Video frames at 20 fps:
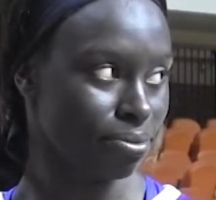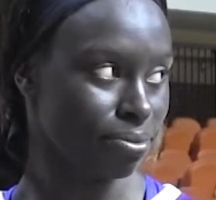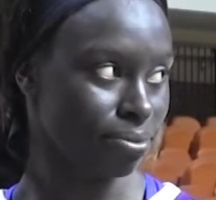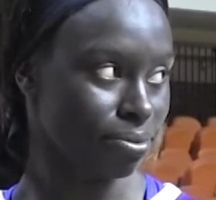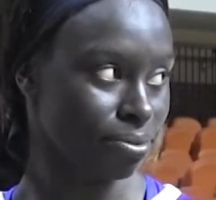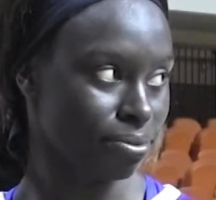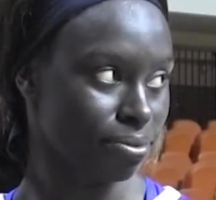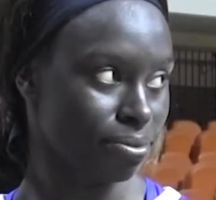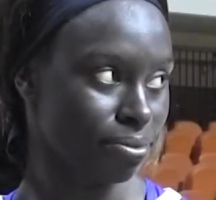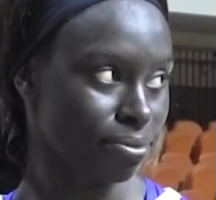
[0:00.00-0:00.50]

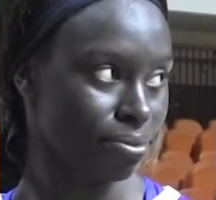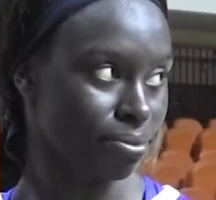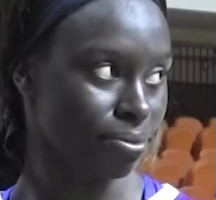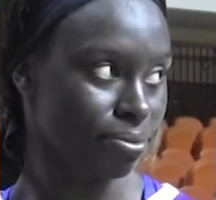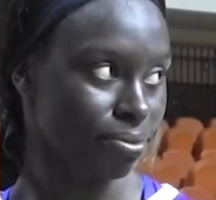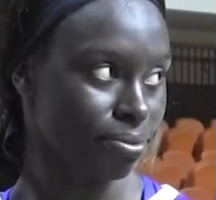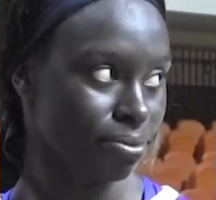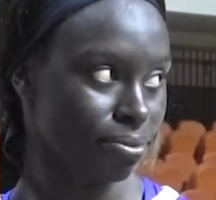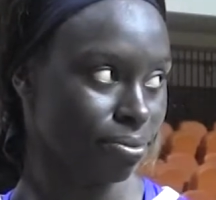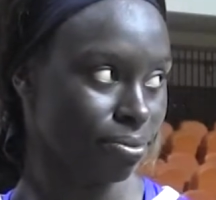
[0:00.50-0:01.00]

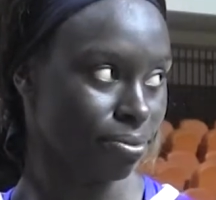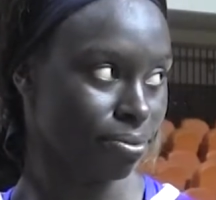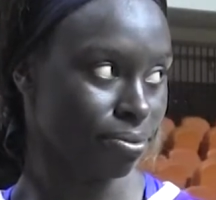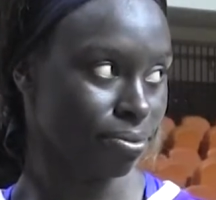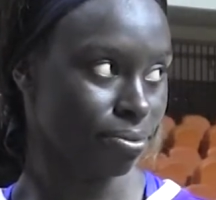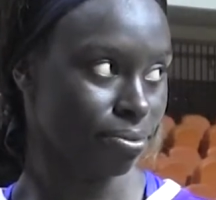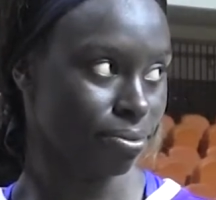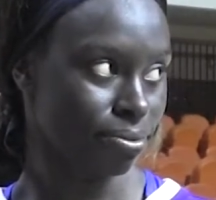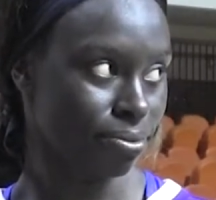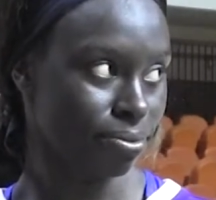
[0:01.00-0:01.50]

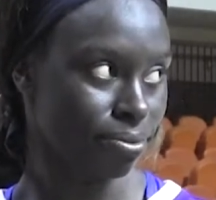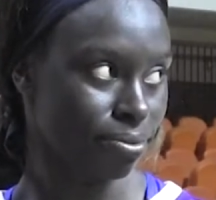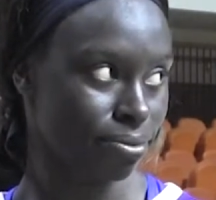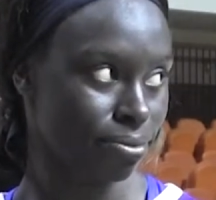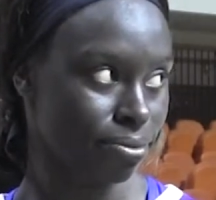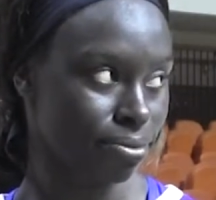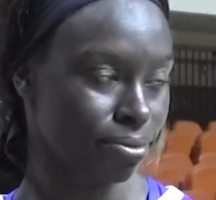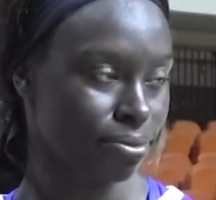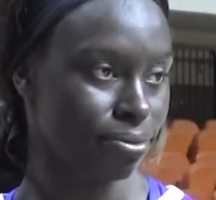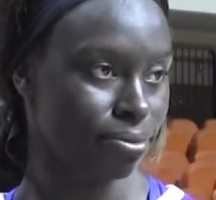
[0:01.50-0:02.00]

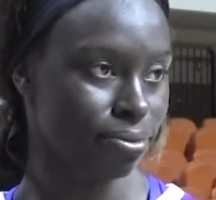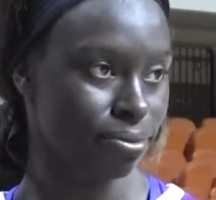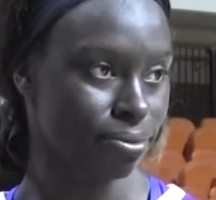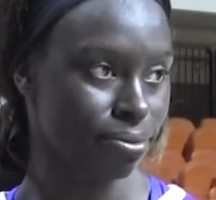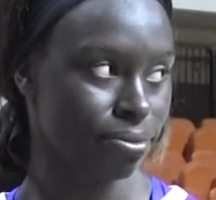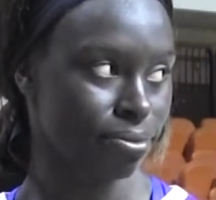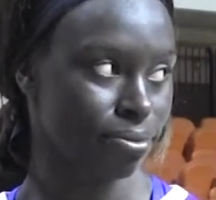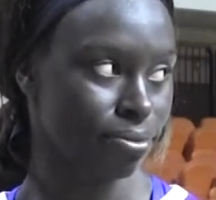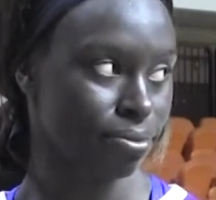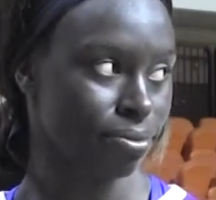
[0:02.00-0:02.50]

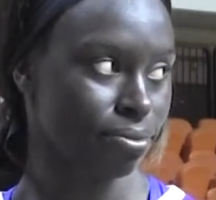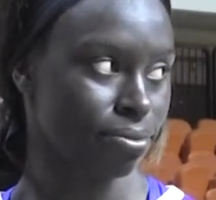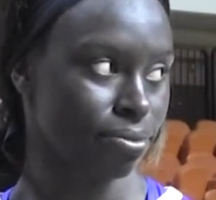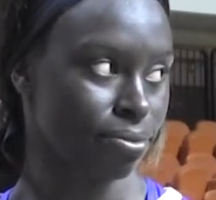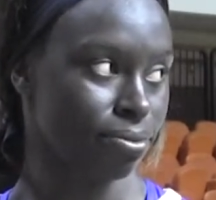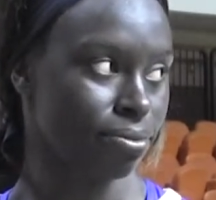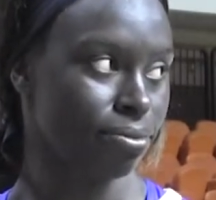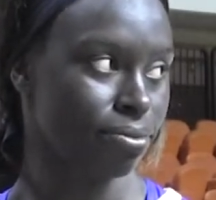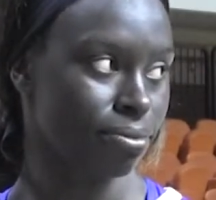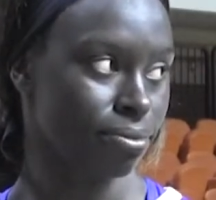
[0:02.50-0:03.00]

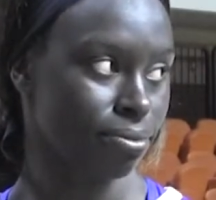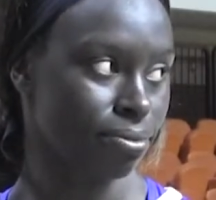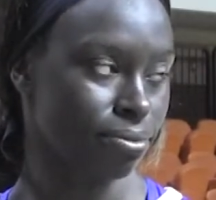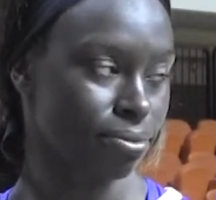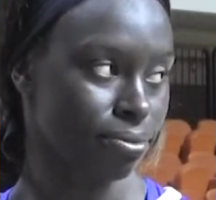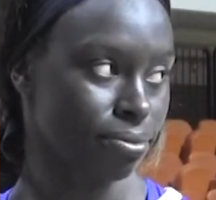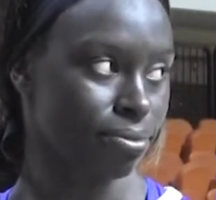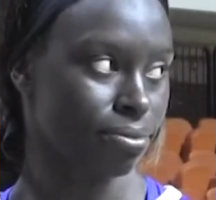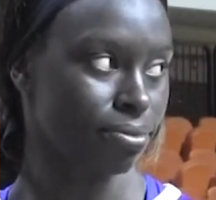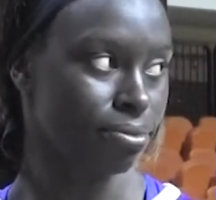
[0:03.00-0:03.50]

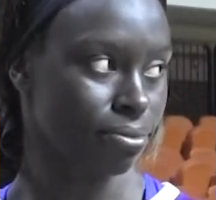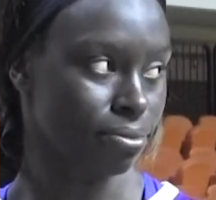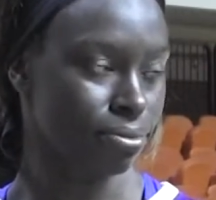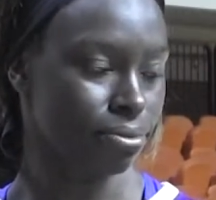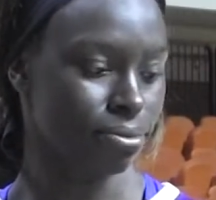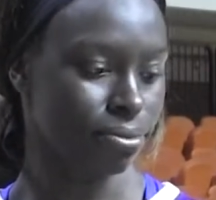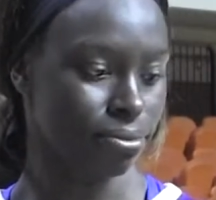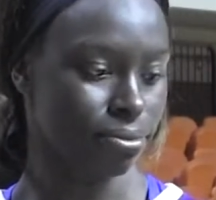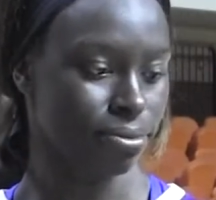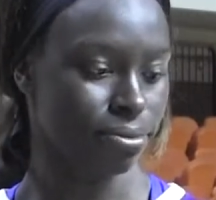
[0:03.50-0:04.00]

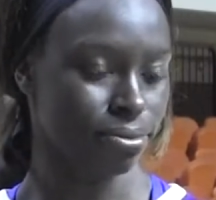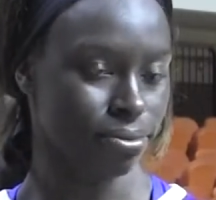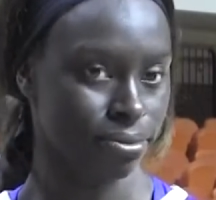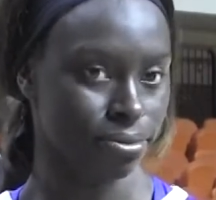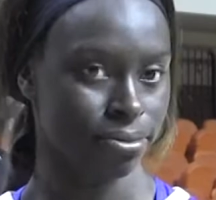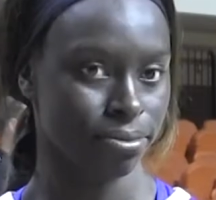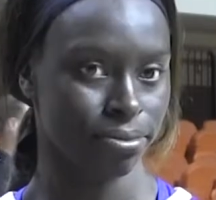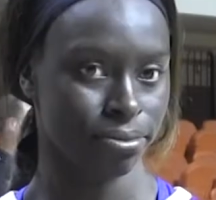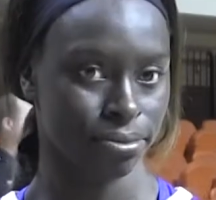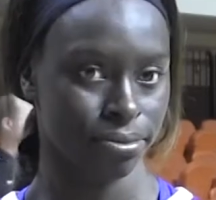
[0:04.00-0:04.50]

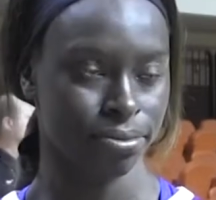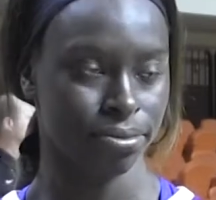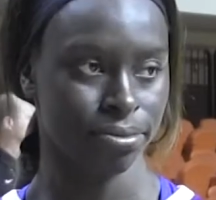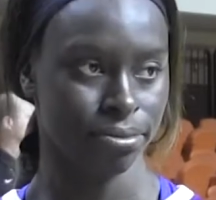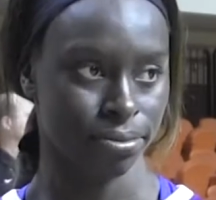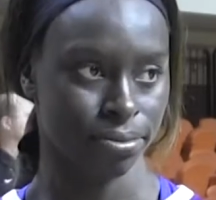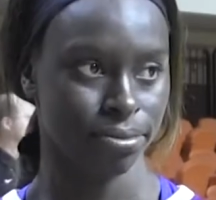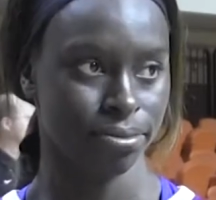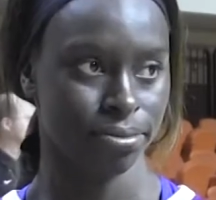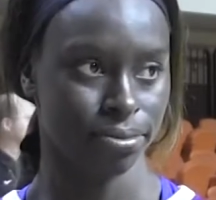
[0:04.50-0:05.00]

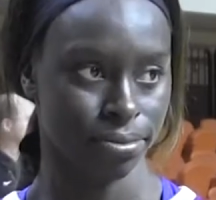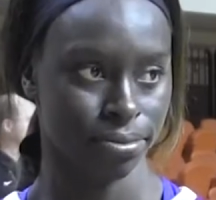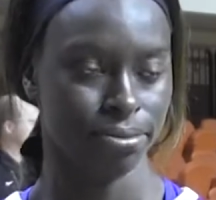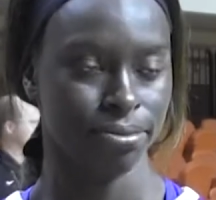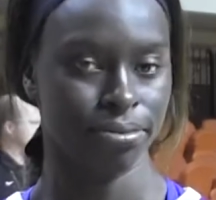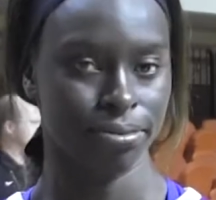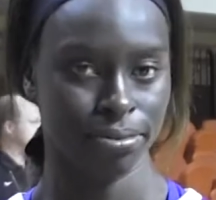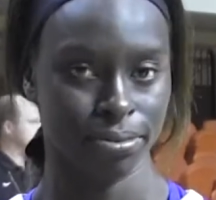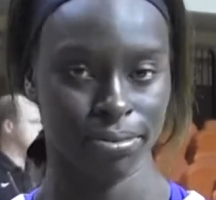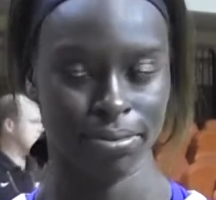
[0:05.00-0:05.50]

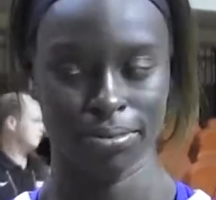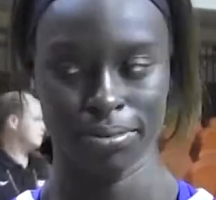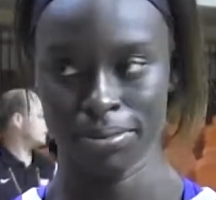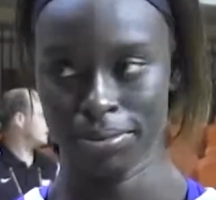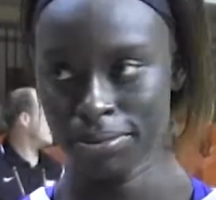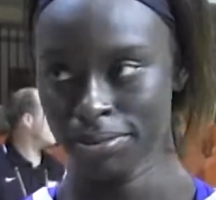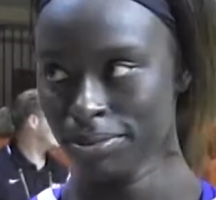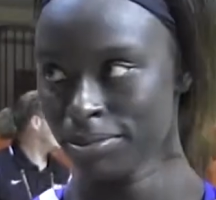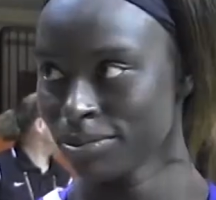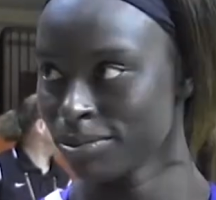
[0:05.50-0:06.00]
The person shown says nothing.